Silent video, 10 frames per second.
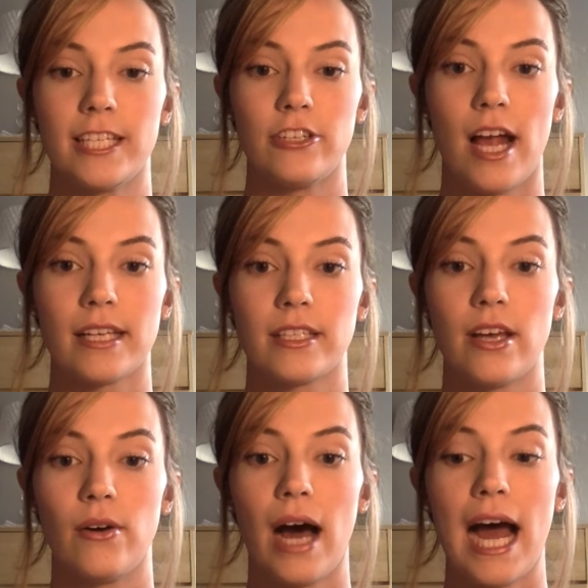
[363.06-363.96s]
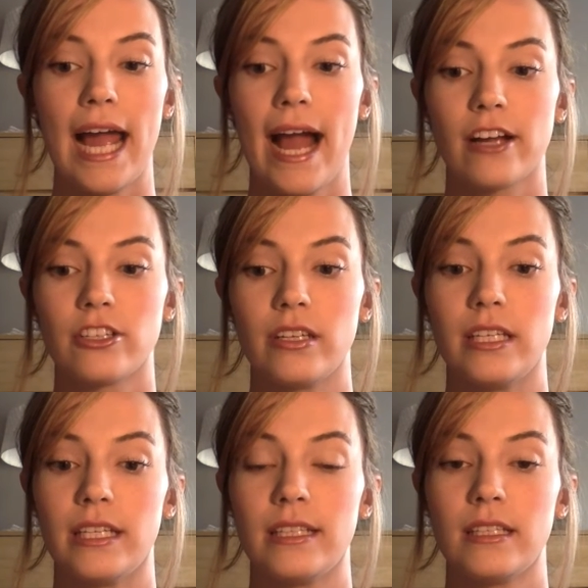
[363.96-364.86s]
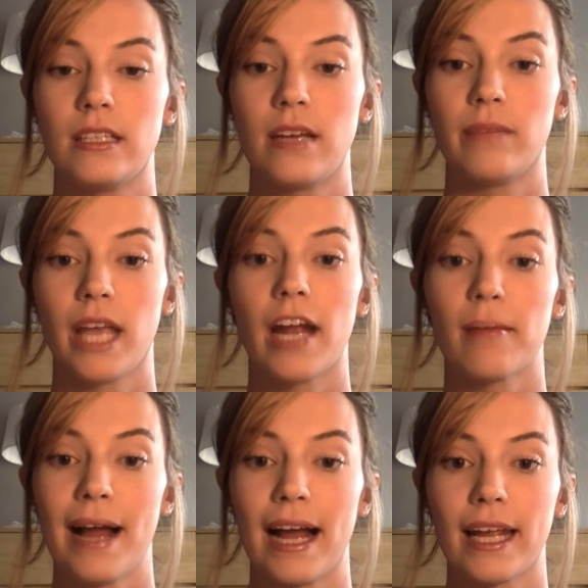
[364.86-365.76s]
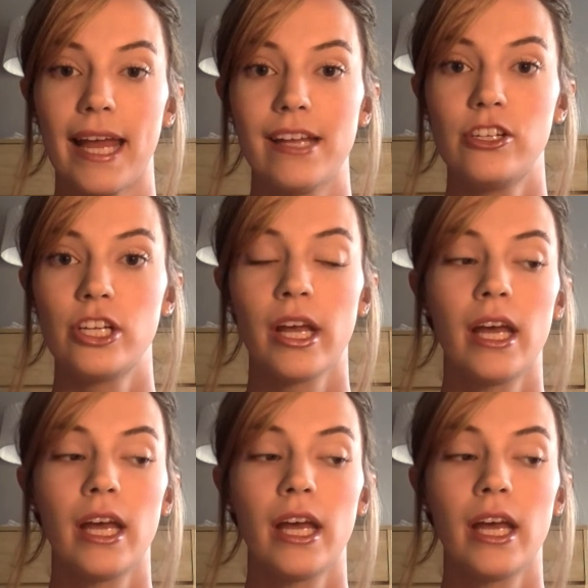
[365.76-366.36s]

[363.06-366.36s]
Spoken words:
address. So I actually did send him a care package